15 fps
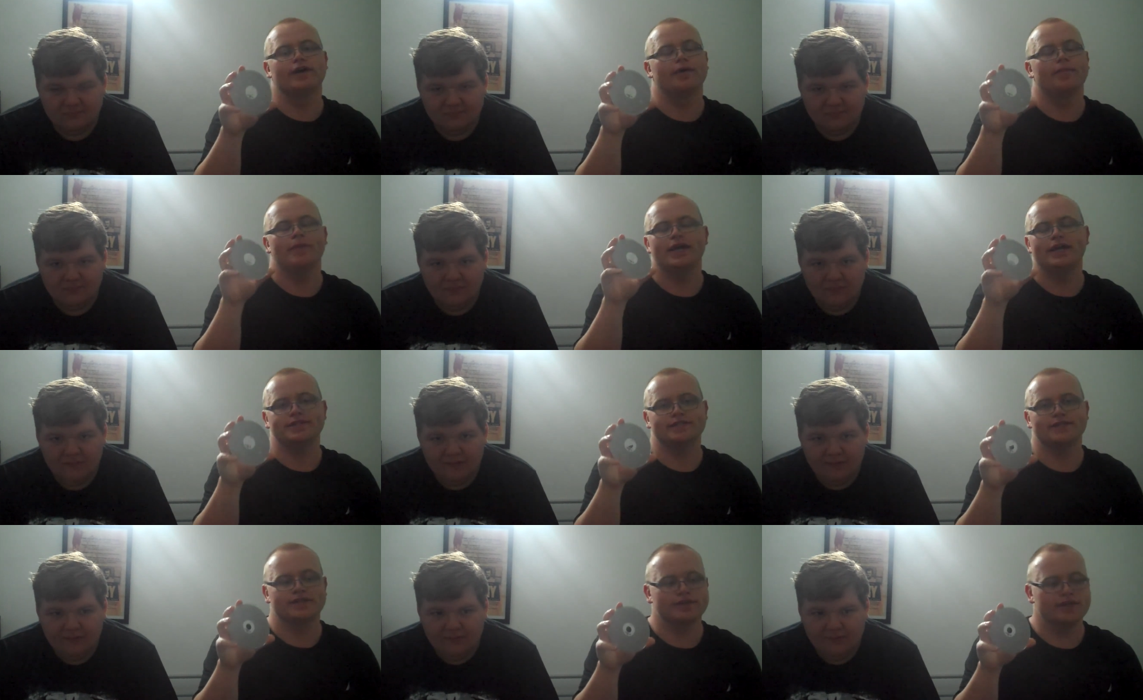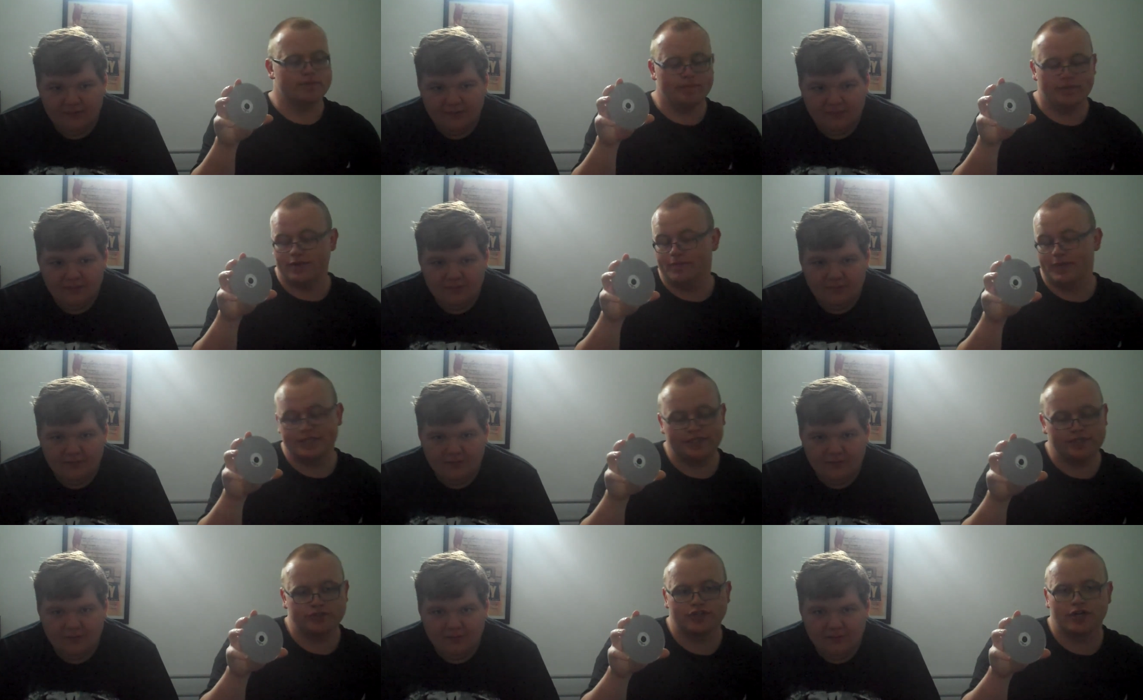Speaker 1: amazing, um, an
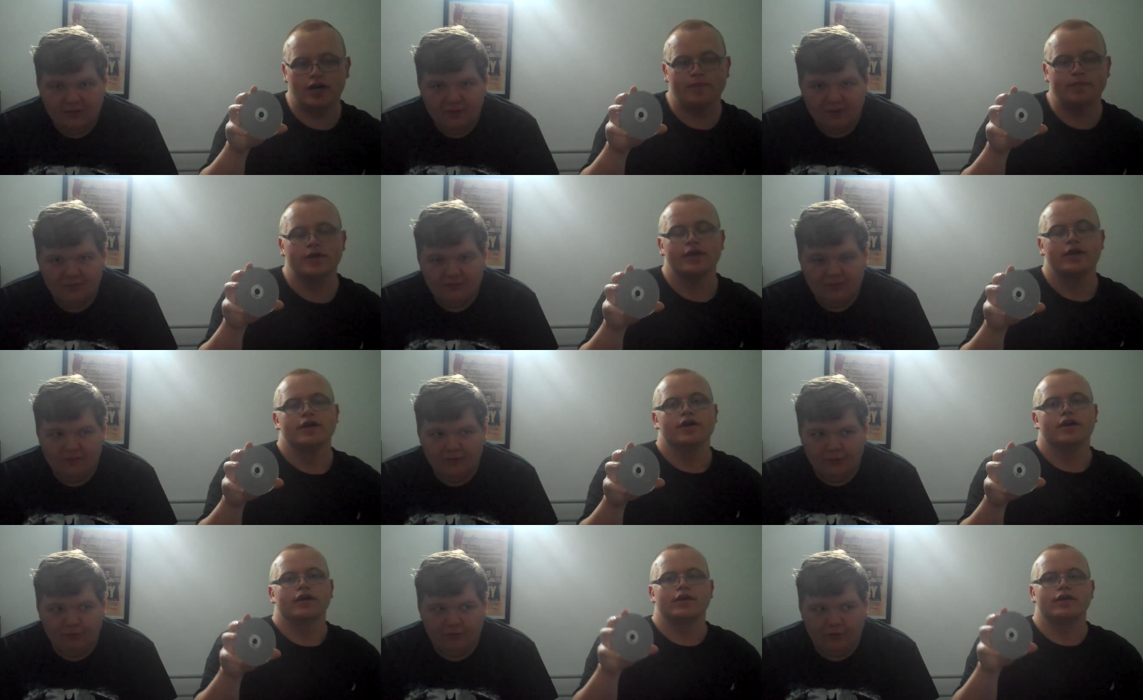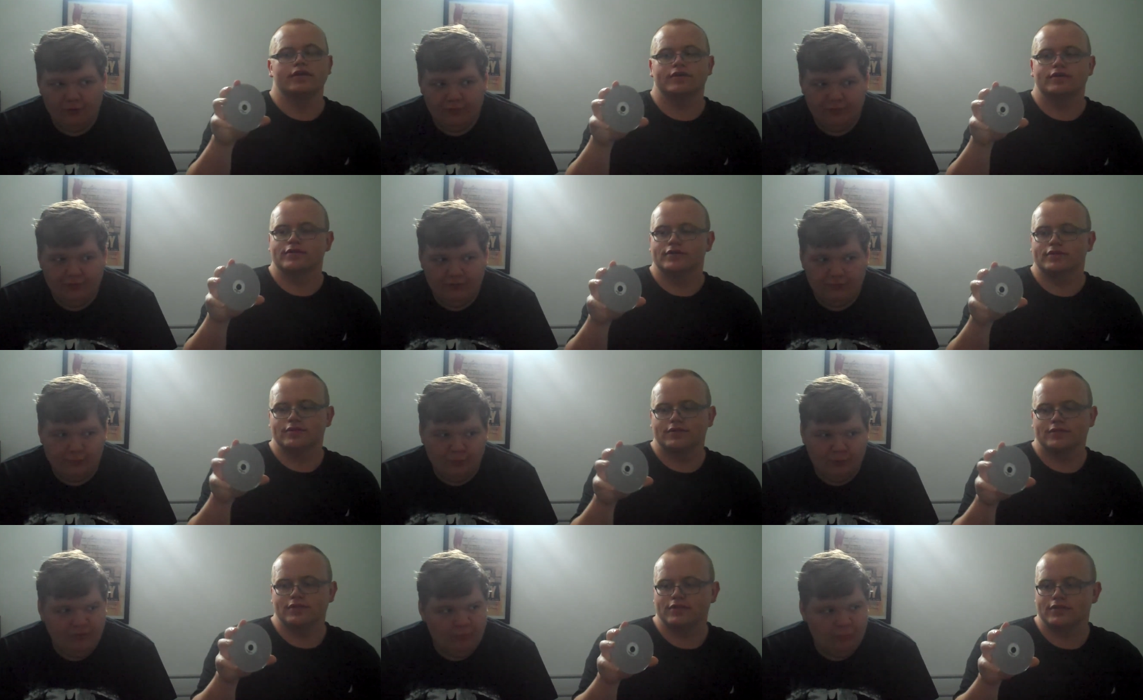amazing job. There's all this
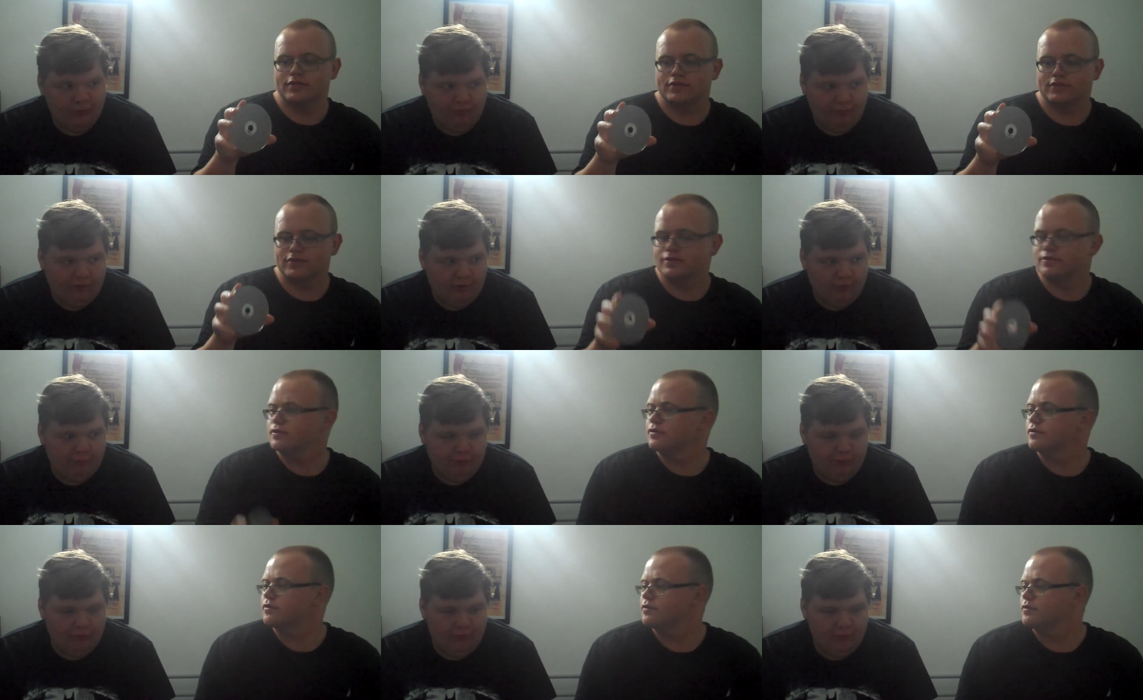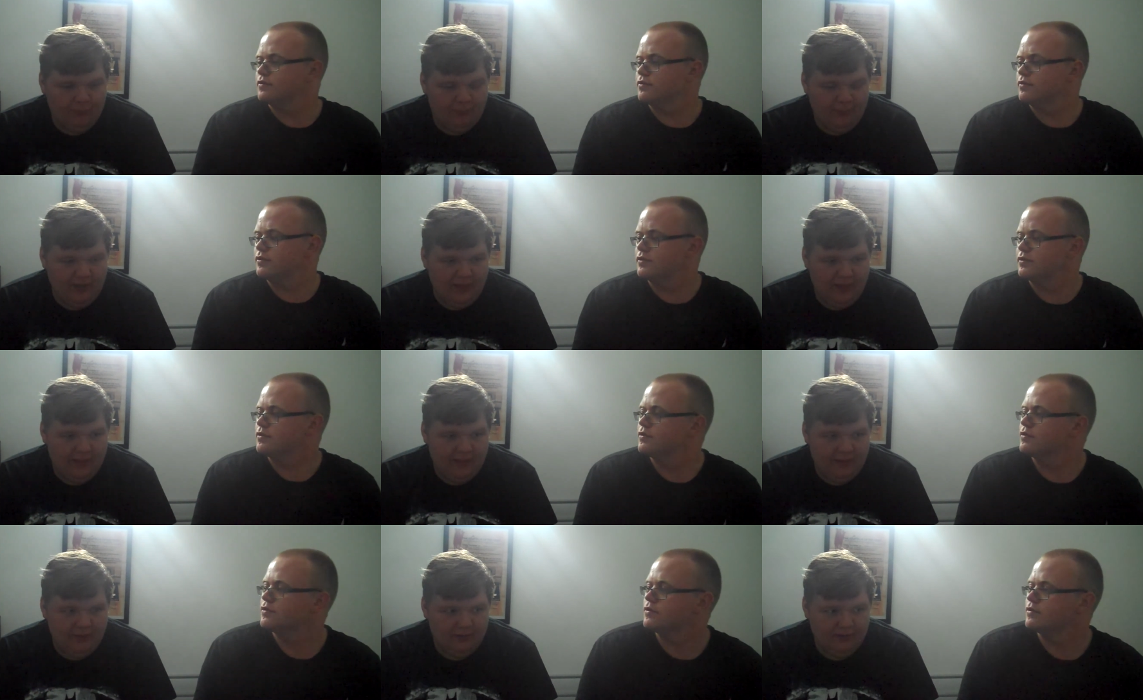movie was also
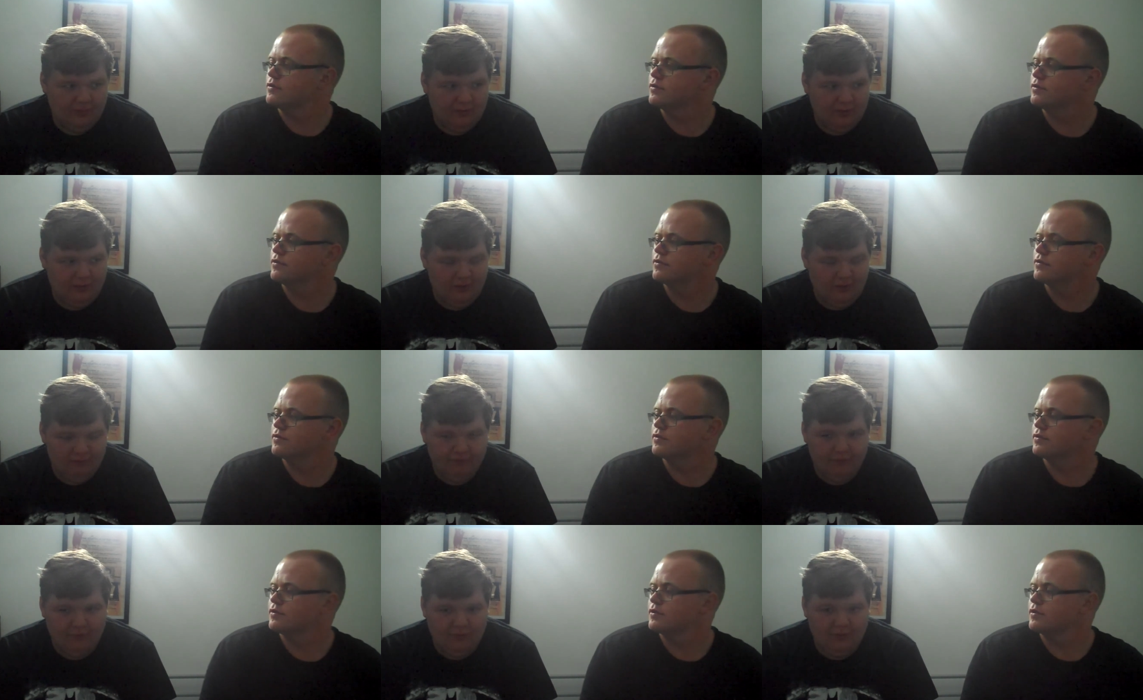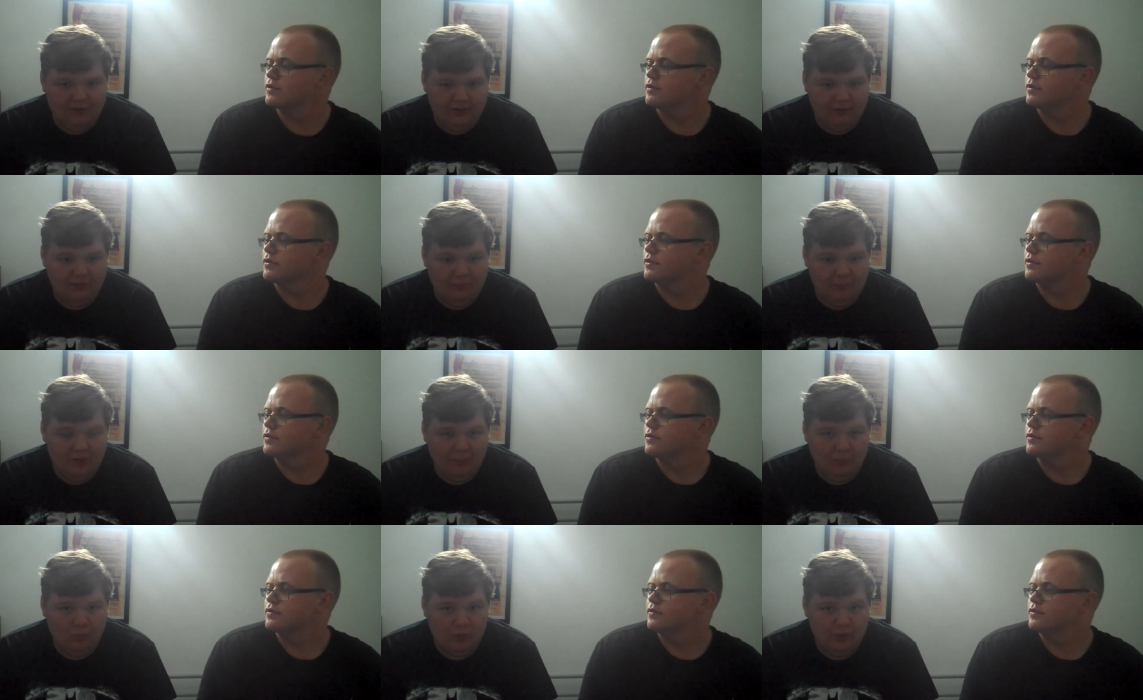made for in the
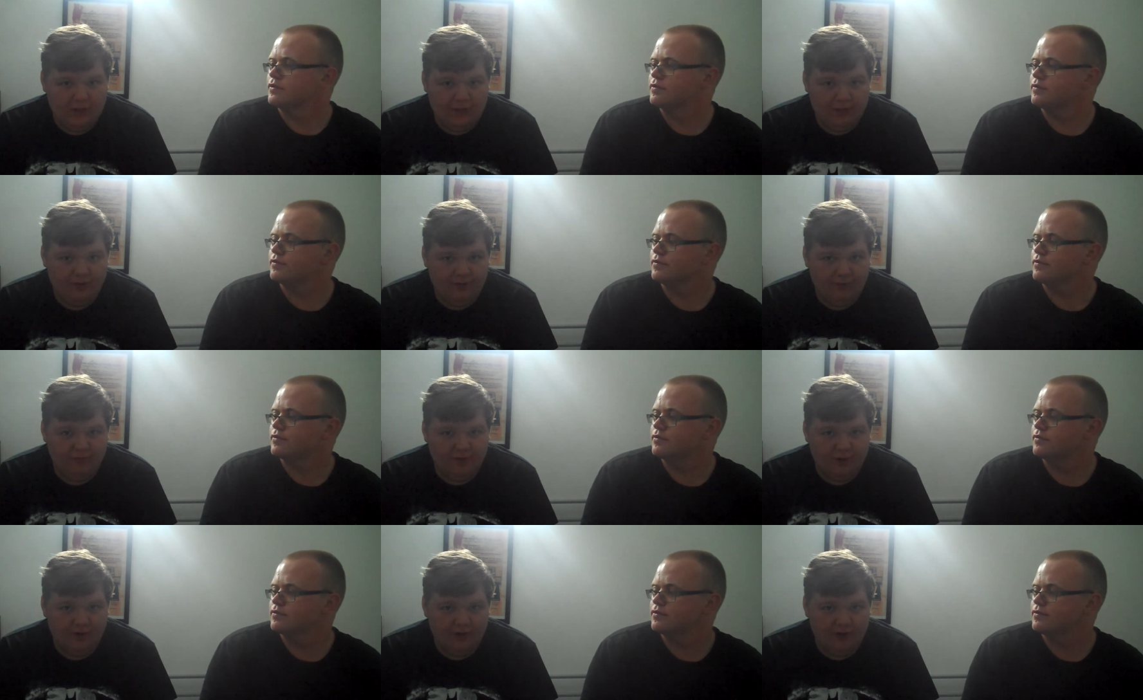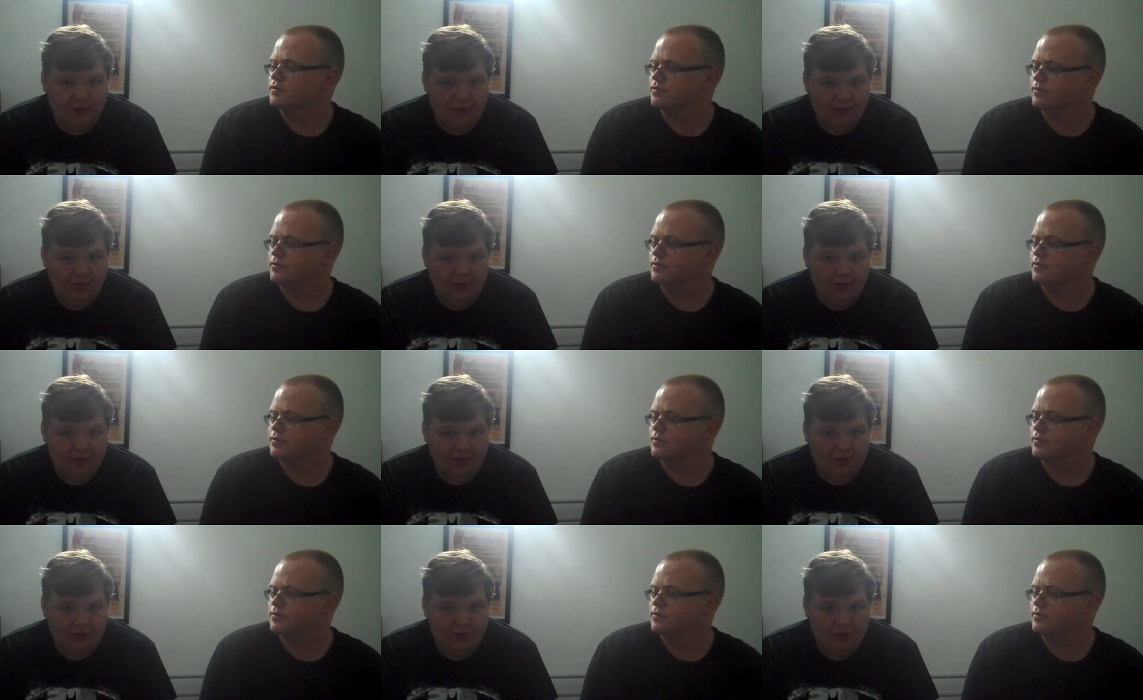memory of a uh,